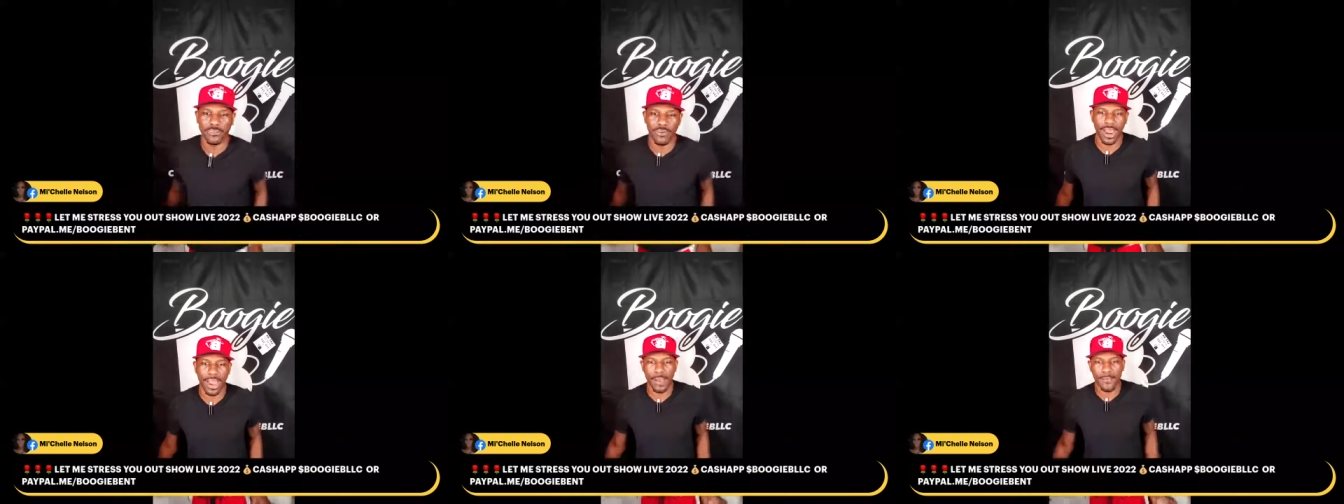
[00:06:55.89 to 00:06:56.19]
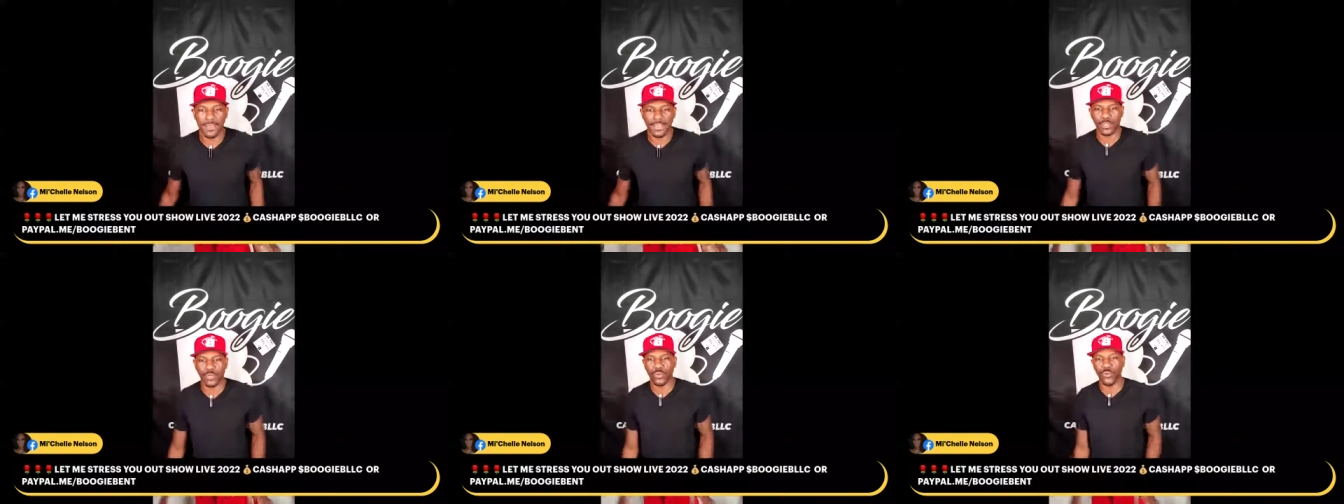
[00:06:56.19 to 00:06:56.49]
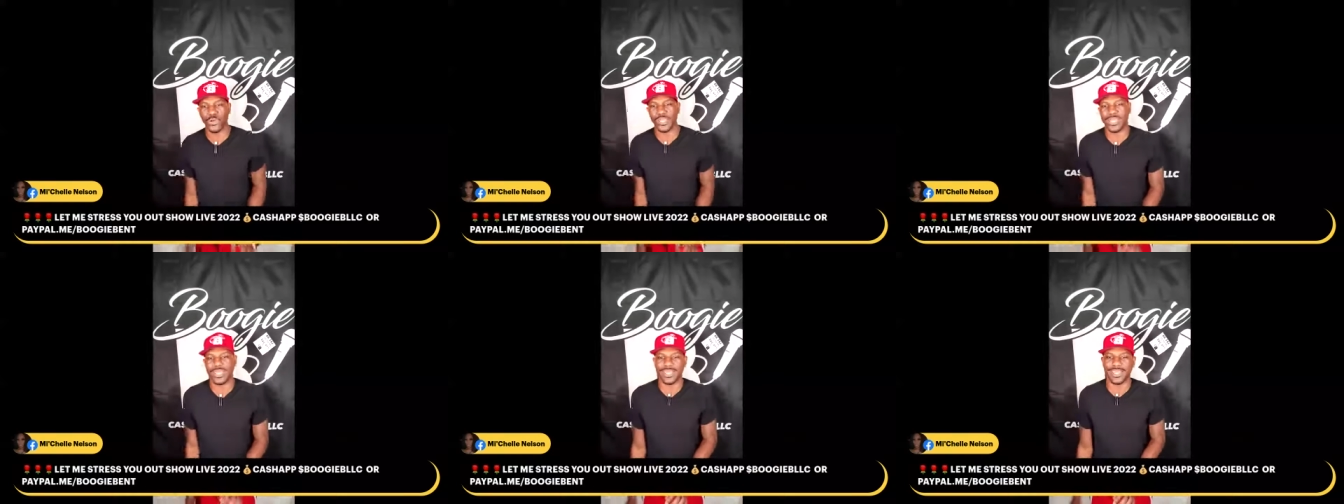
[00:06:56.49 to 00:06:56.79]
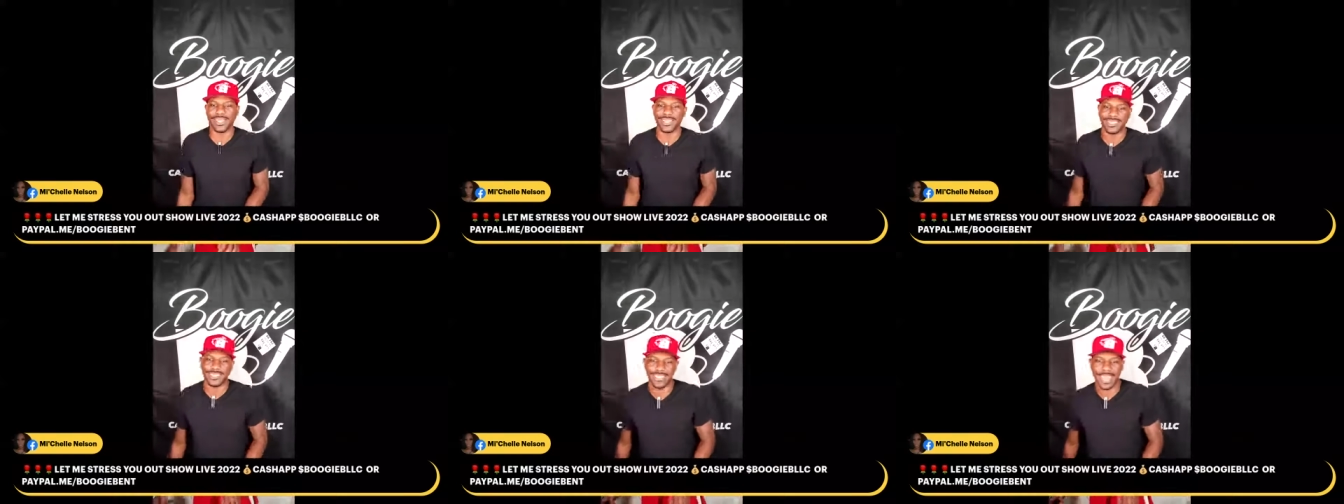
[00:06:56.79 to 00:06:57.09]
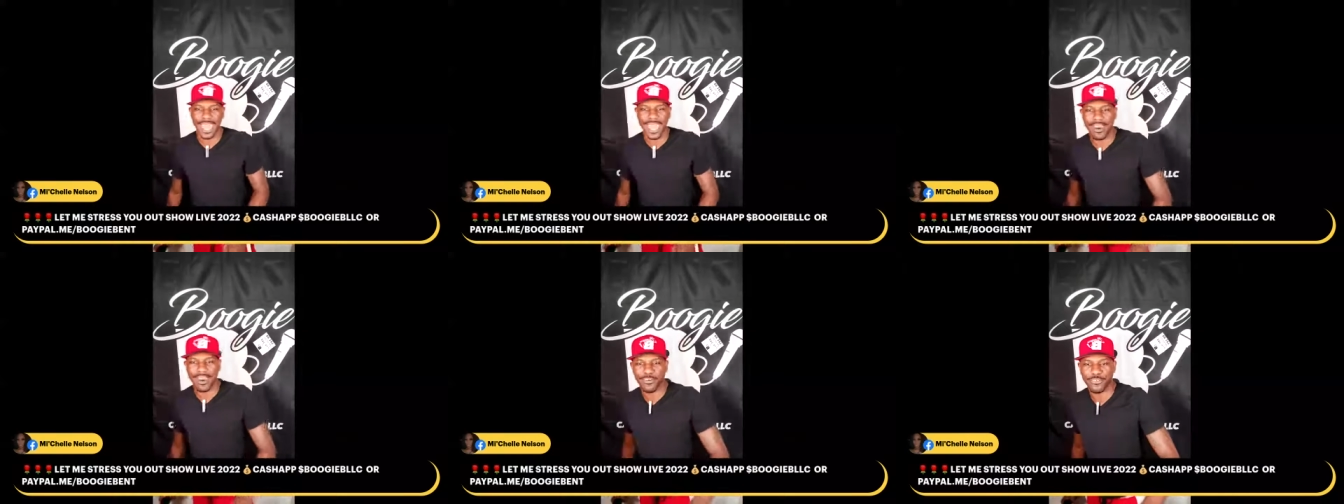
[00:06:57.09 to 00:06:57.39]
Robin Gwendolyn
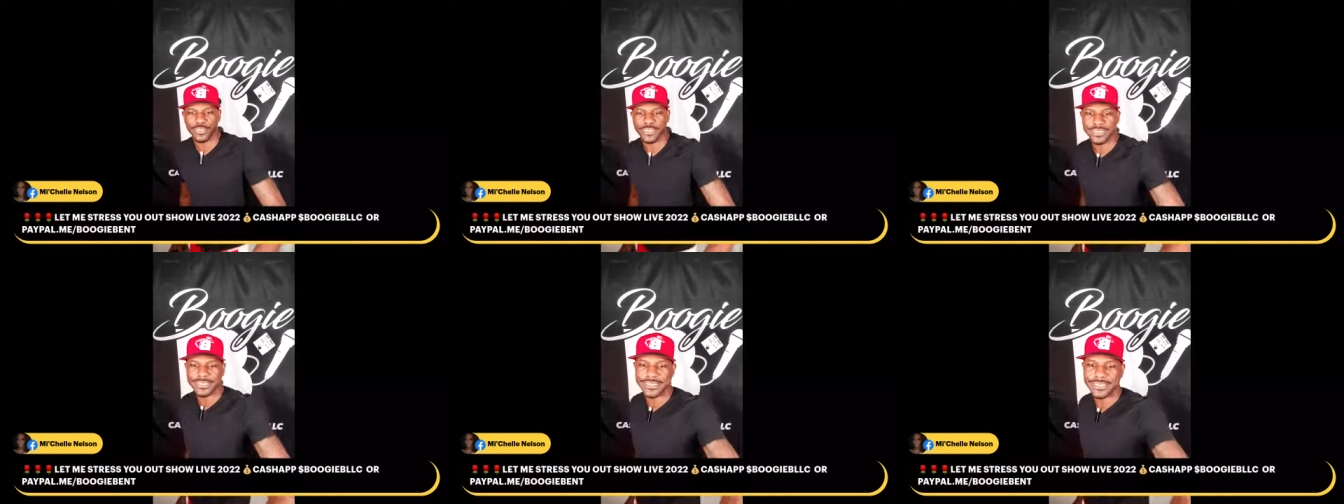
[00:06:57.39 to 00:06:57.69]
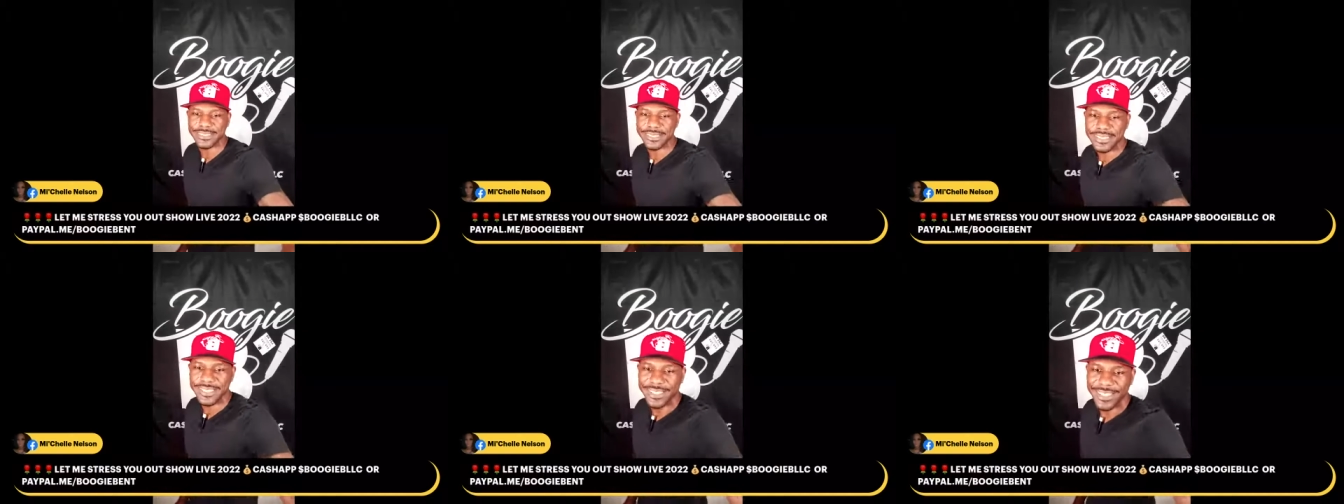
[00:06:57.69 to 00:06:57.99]
Harris.